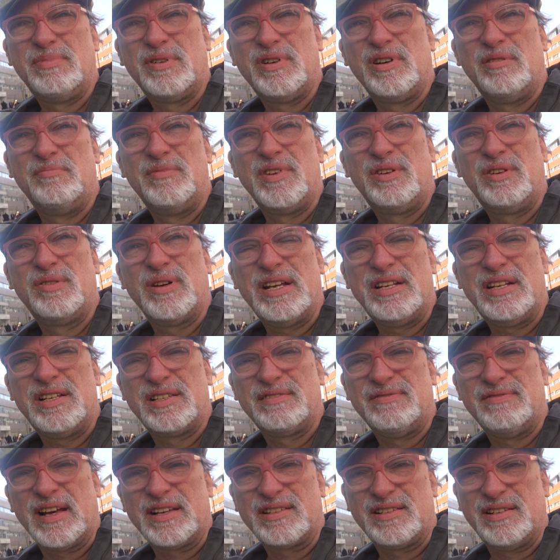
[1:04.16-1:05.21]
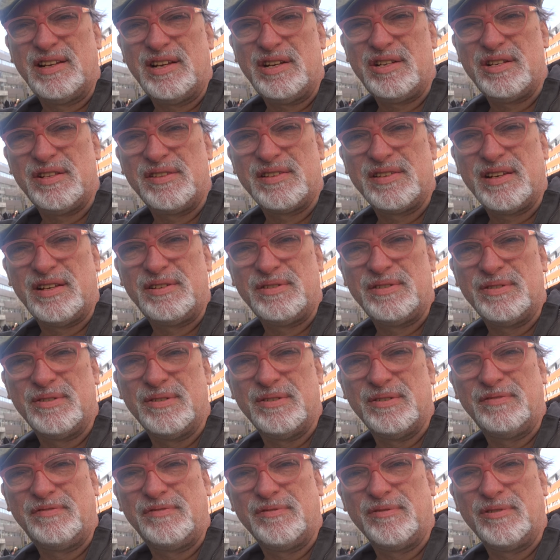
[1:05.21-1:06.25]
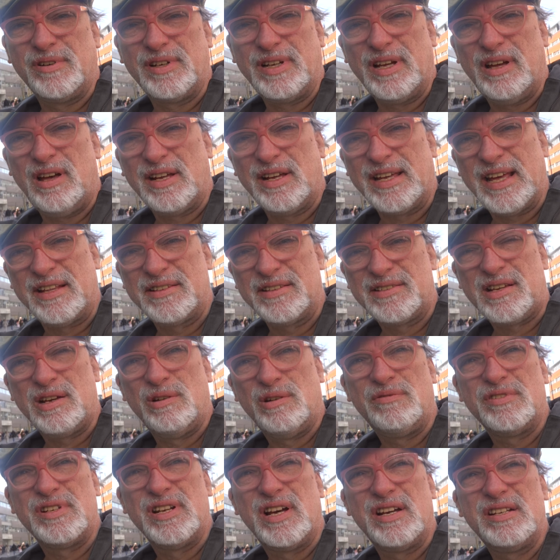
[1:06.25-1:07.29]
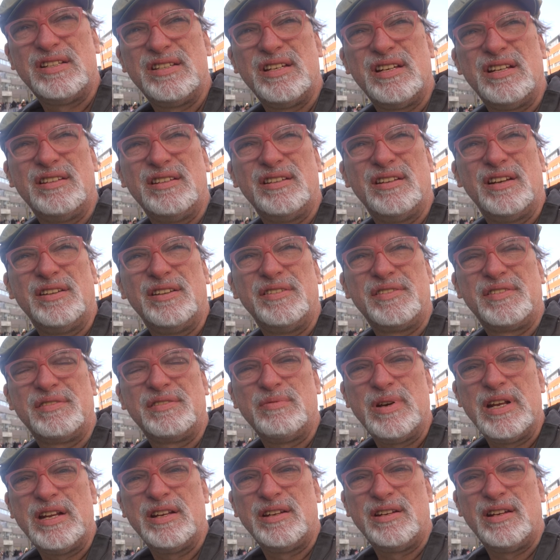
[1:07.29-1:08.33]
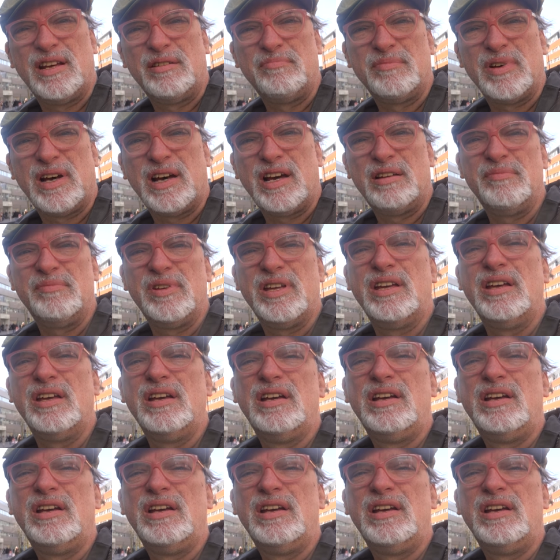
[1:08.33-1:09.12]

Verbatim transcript: become the greatest vaccination center for against COVID-19 in Sweden, and behind me,